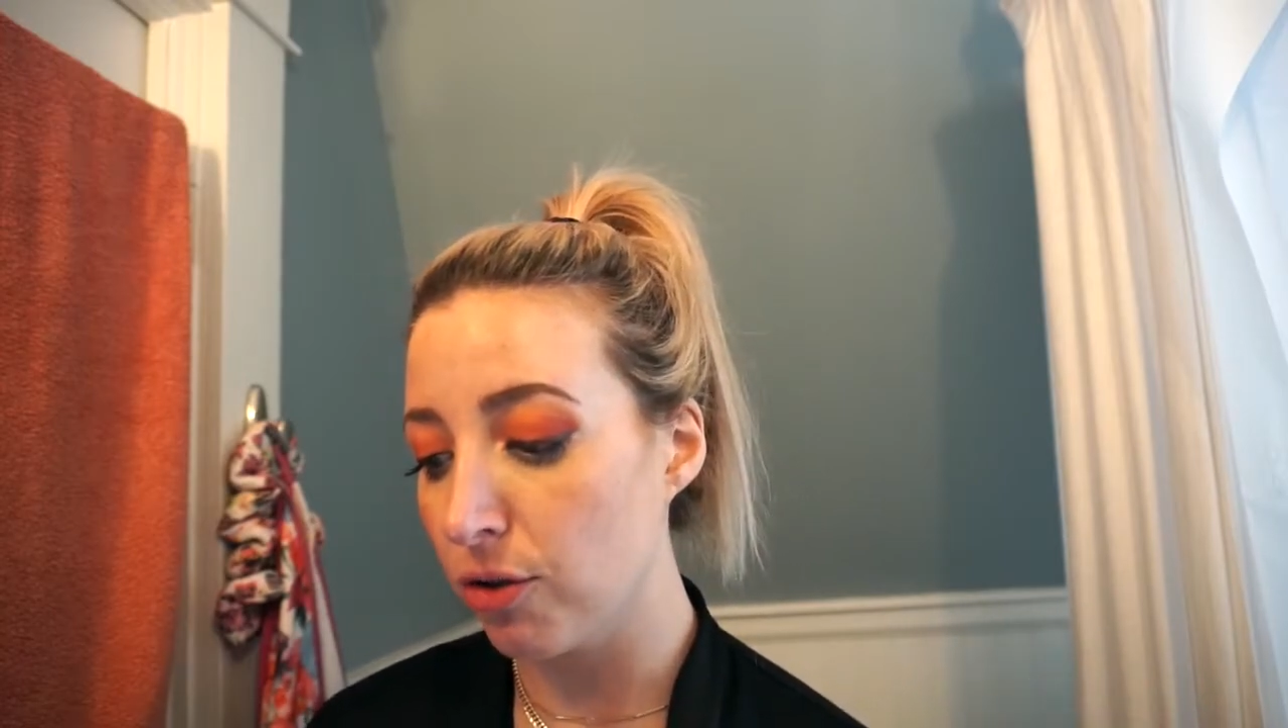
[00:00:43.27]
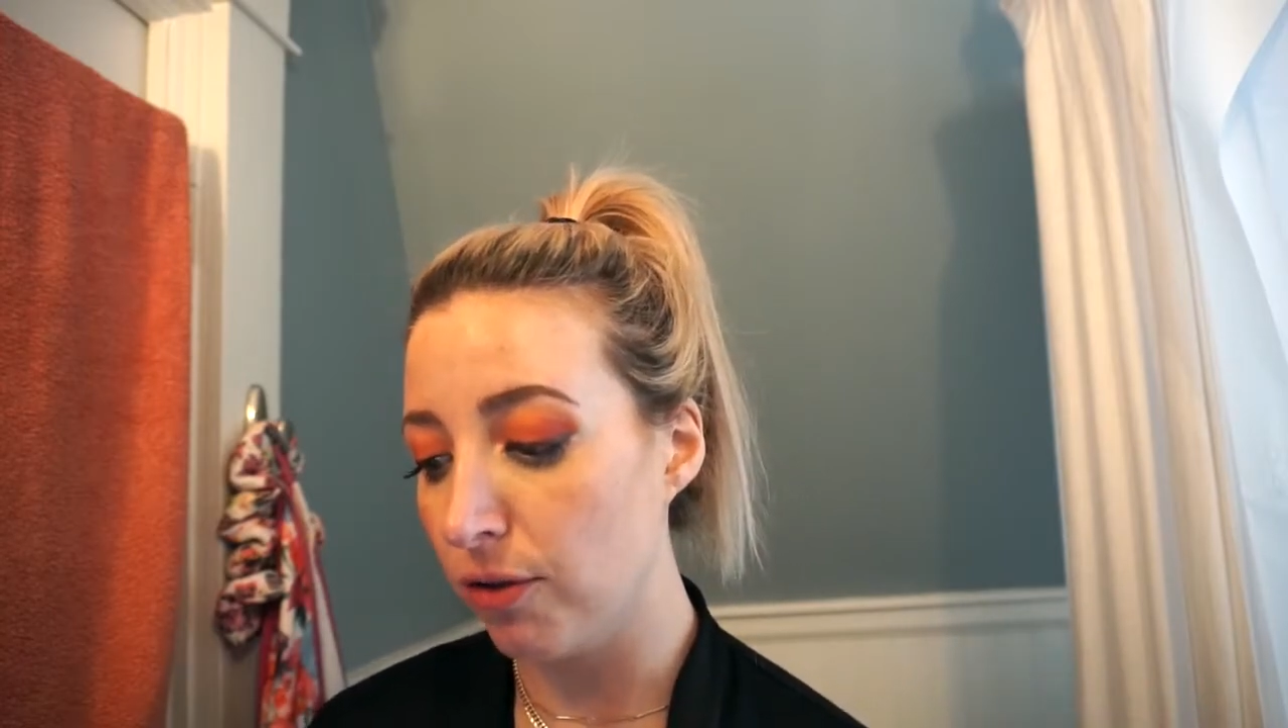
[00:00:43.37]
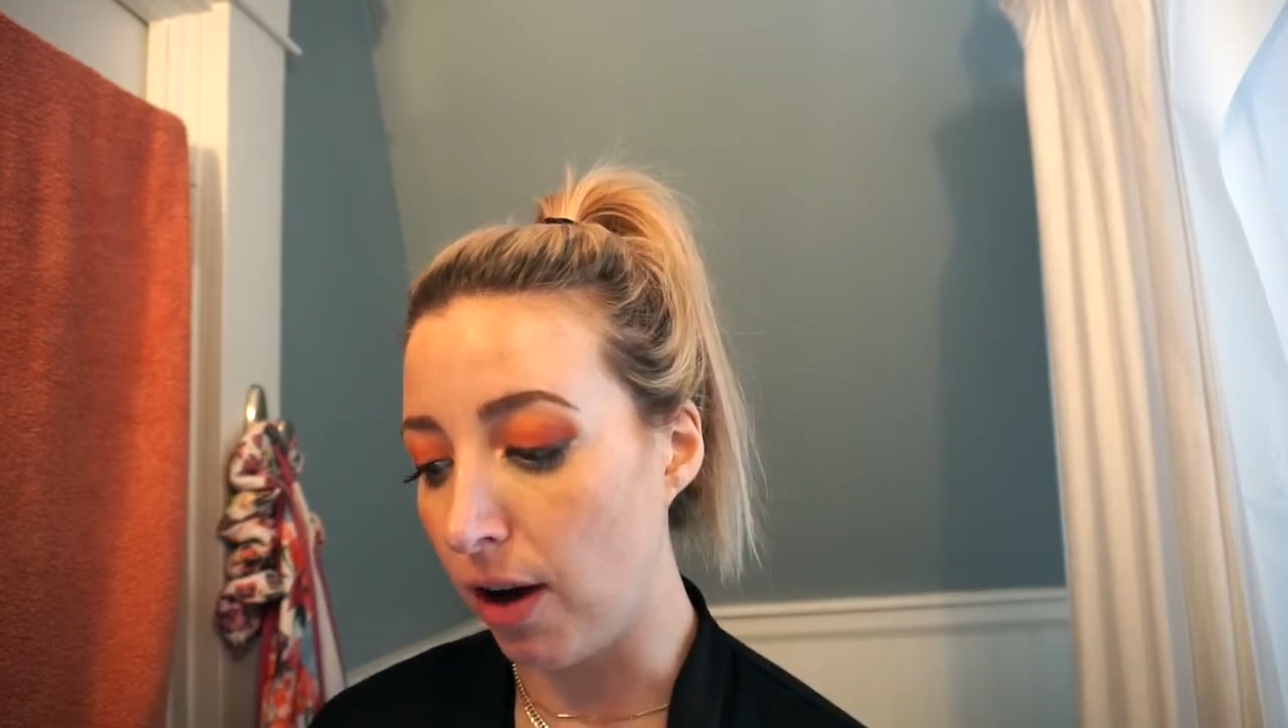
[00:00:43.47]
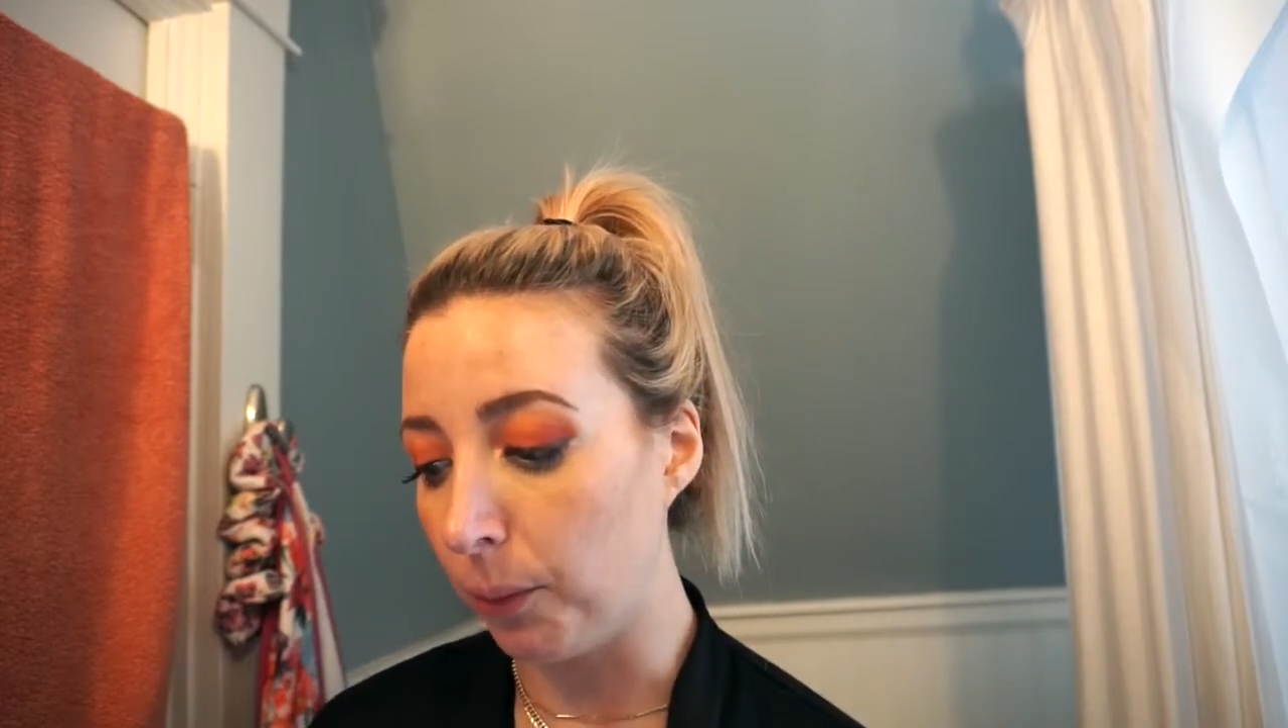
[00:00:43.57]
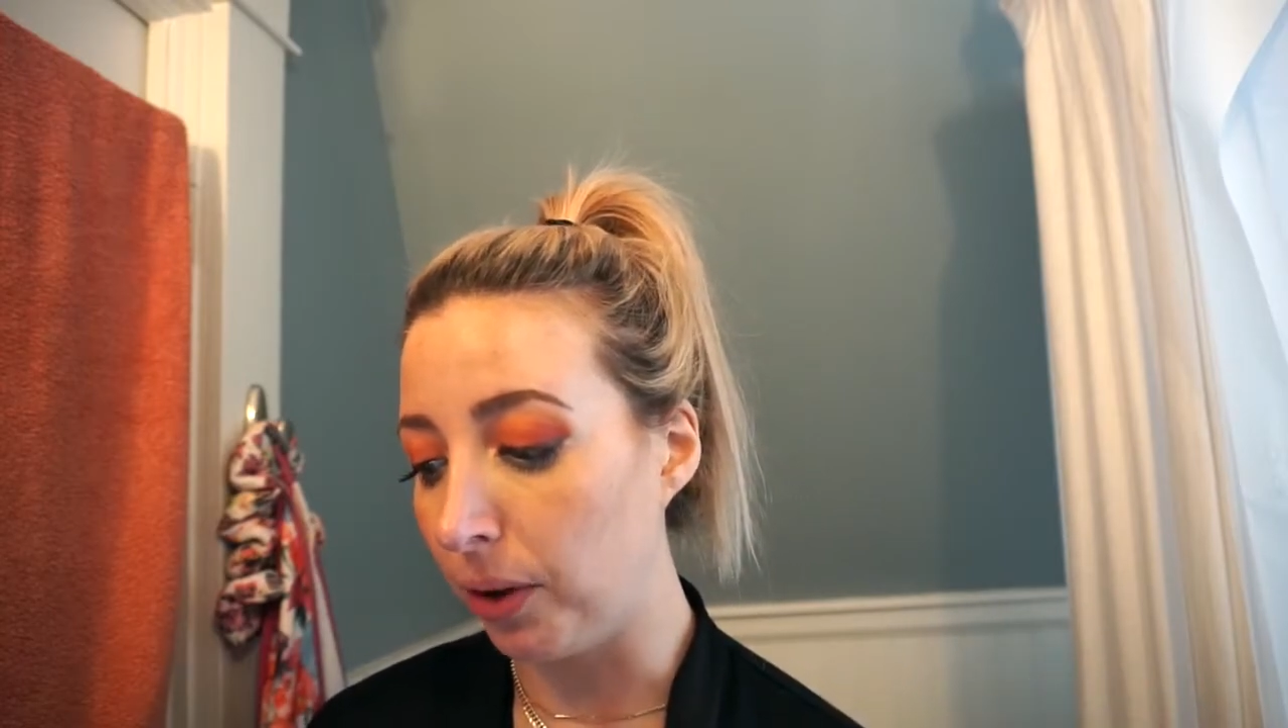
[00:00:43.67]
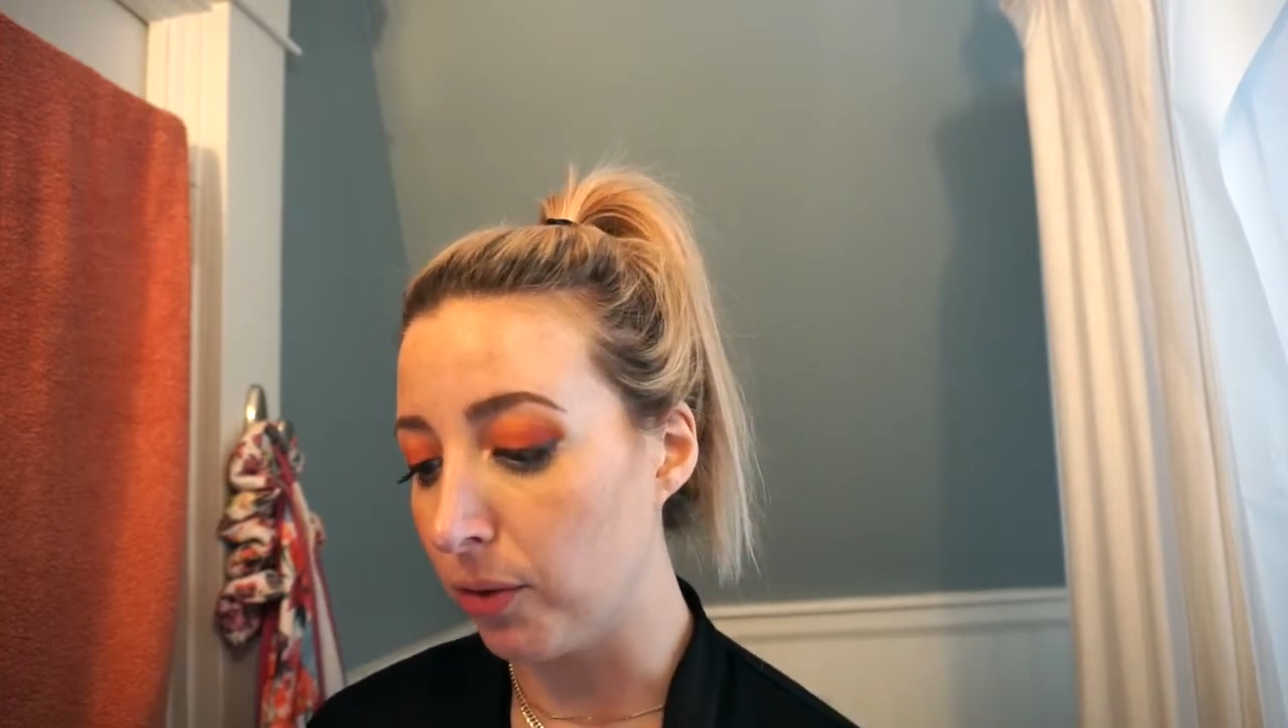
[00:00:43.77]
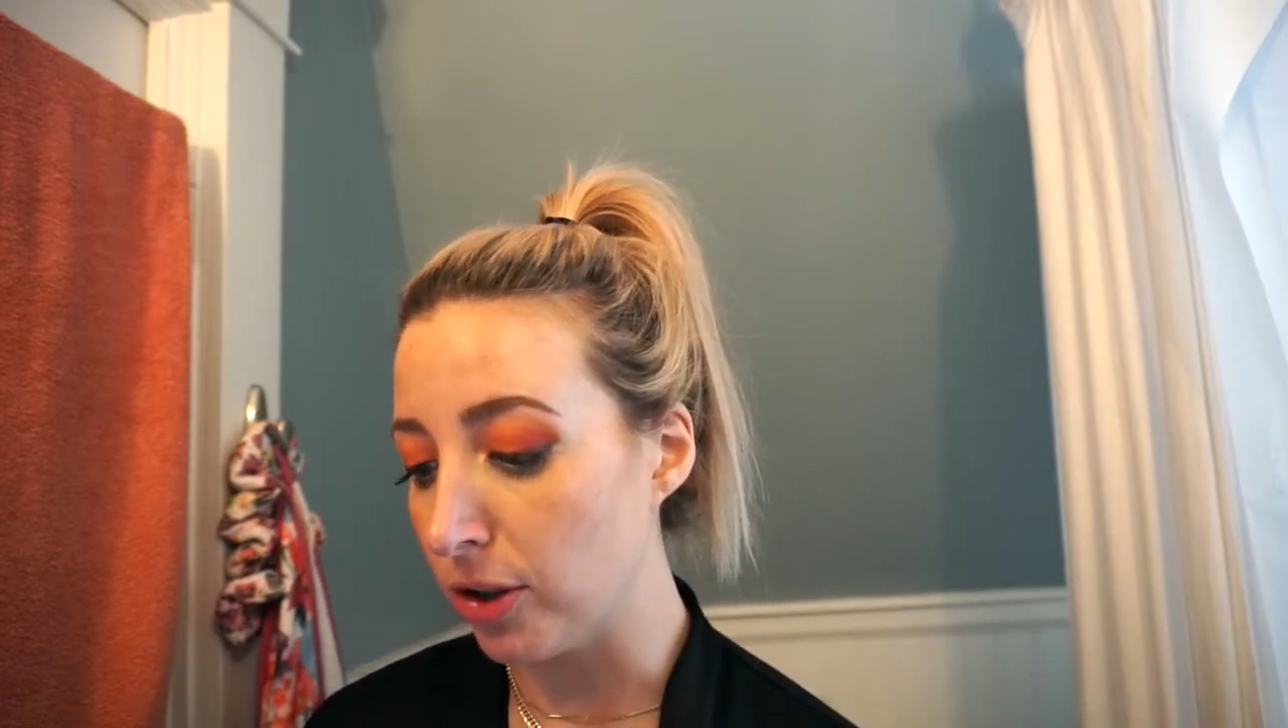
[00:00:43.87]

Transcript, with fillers: following